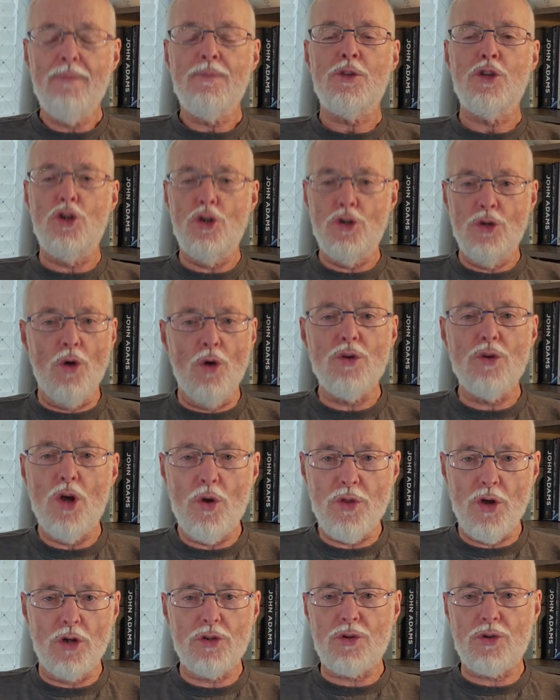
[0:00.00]
you don't know
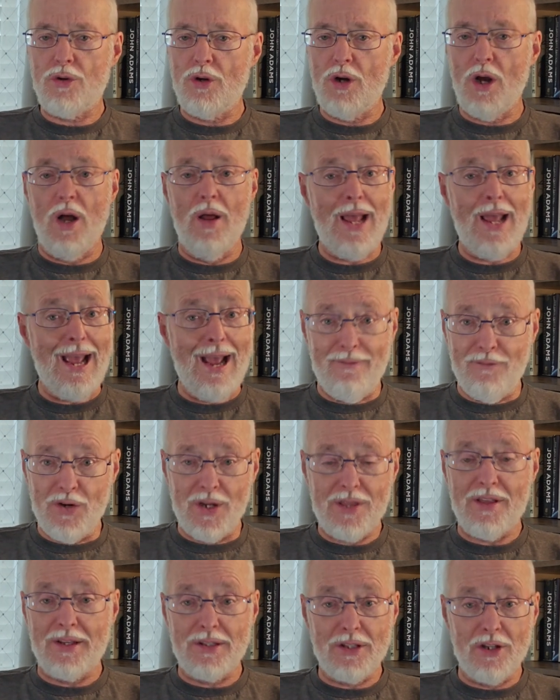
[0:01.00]
the tr- uh,
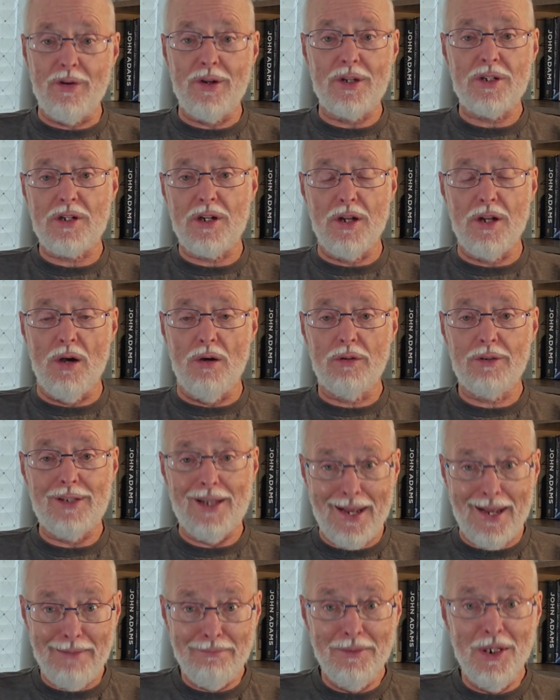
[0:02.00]
everything there is to know,
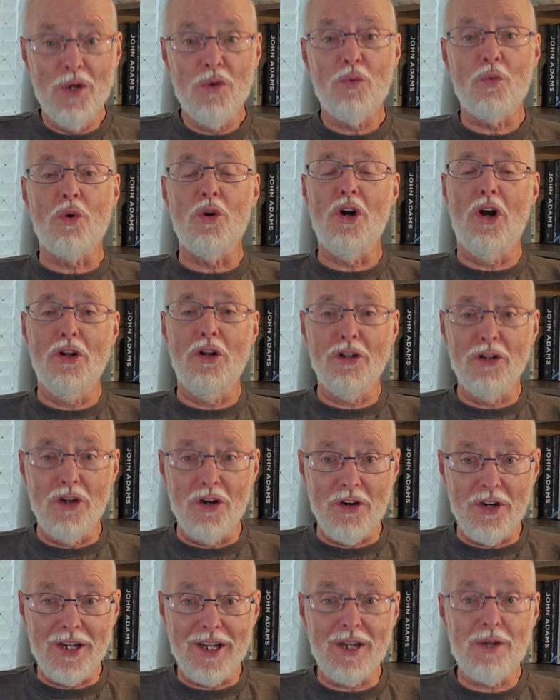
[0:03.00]
okay? We're all learning,